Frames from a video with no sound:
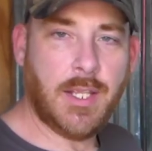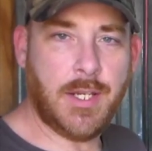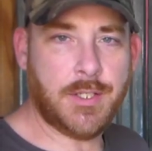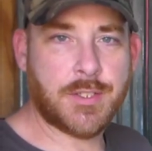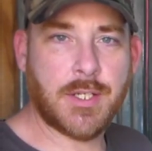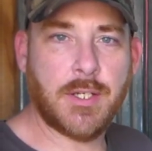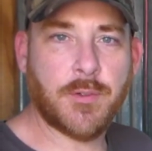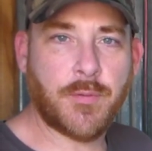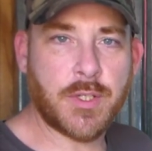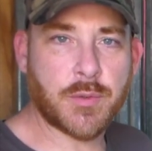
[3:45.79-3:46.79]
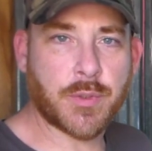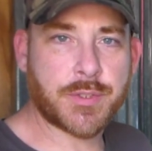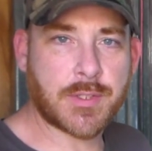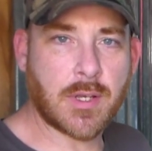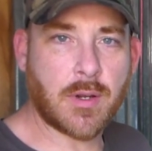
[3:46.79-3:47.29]
each individual
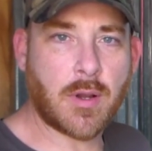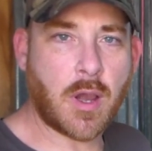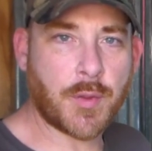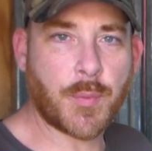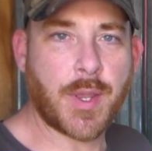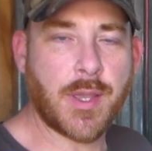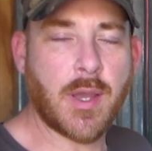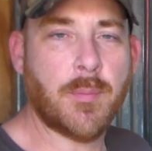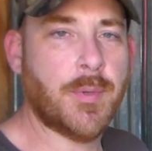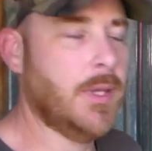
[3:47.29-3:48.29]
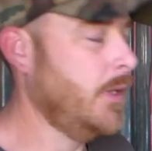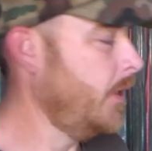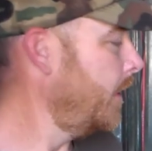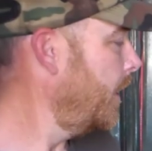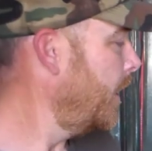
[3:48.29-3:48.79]
cell all the way up
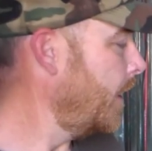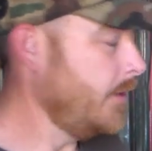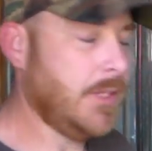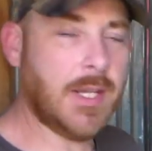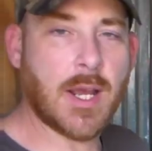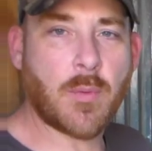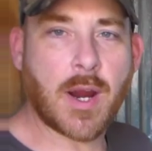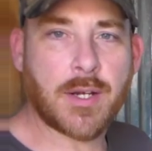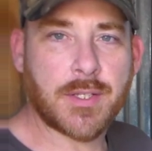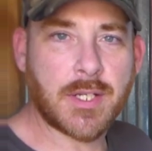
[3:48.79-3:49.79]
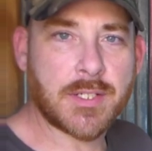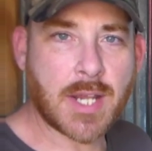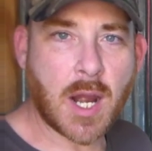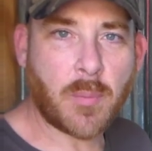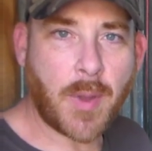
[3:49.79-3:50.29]
and then I wired the
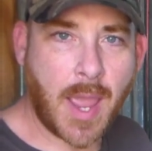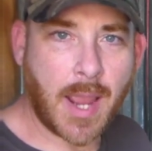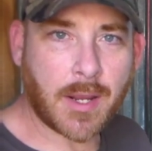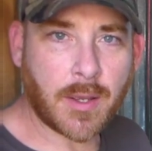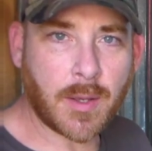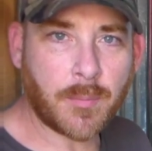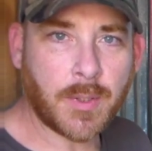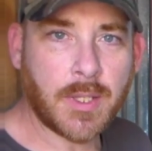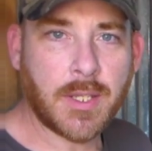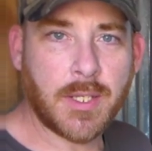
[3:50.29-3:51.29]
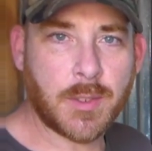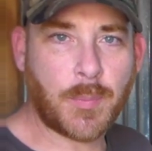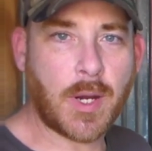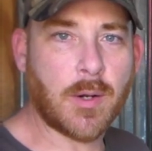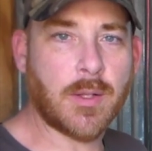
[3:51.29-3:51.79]
entire pack up into
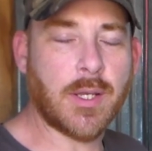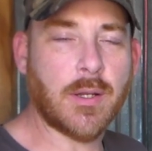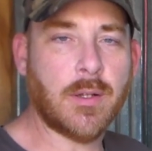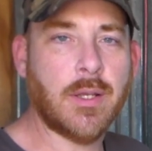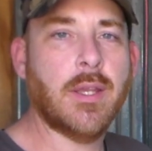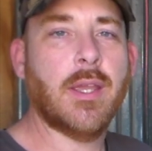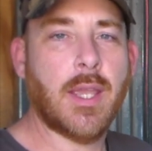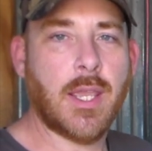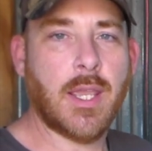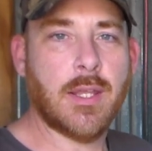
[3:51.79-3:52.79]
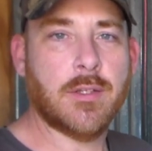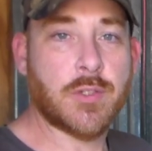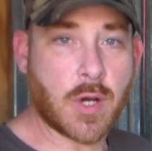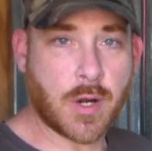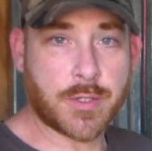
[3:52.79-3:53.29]
parallel and
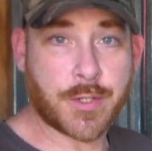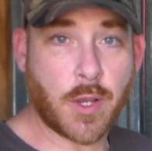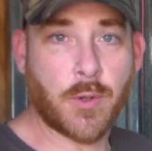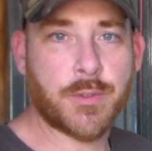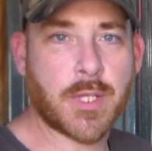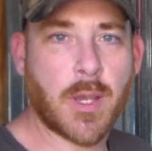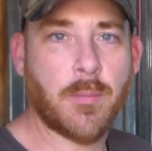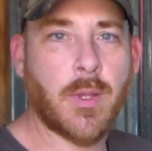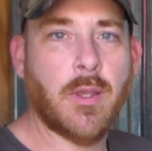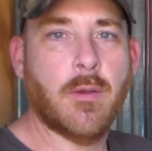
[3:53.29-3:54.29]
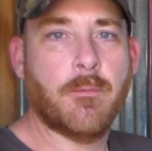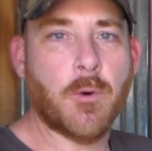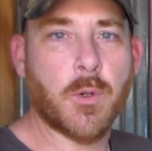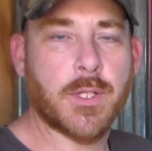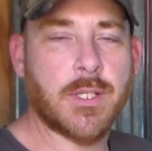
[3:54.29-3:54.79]
charged those up
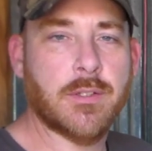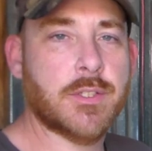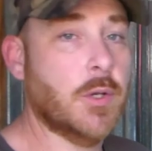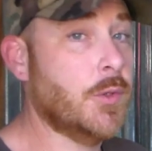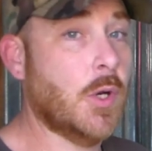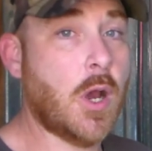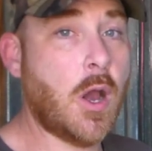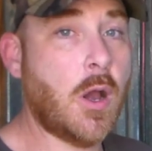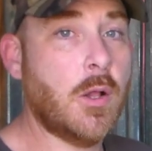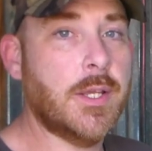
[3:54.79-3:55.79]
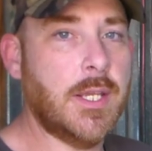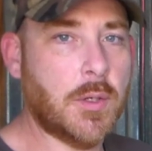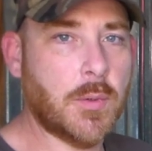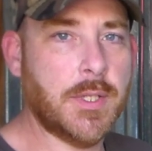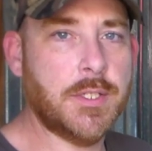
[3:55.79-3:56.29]
fully. So they're all
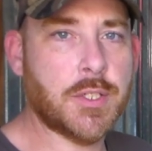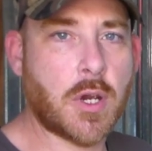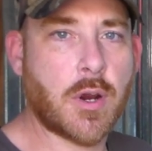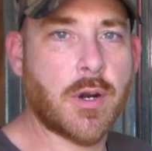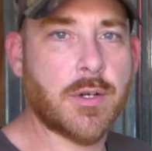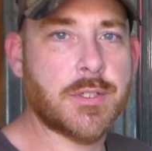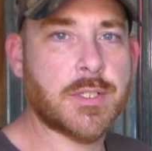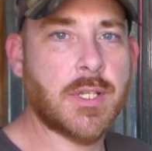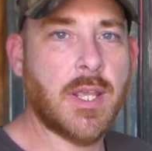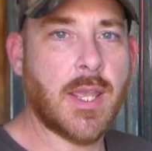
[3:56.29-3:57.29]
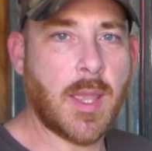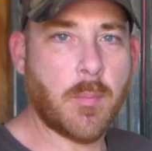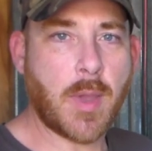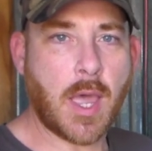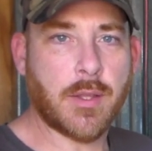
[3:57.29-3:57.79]
equally charged
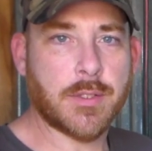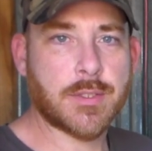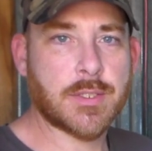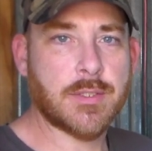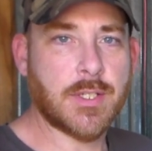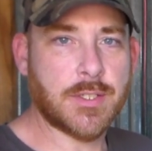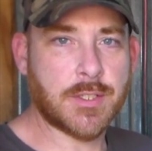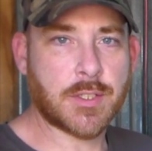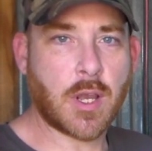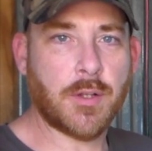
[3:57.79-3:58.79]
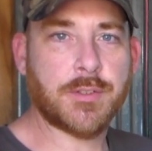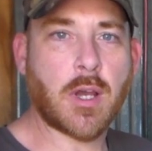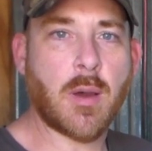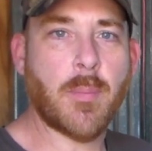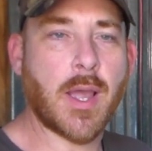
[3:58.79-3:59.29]
and balance. This is called
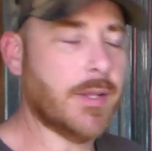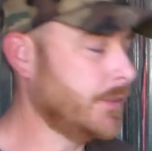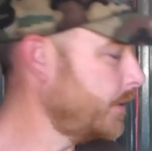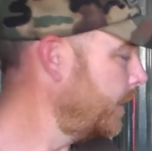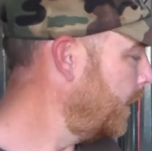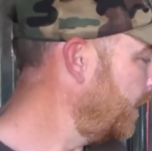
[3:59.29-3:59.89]
top balance.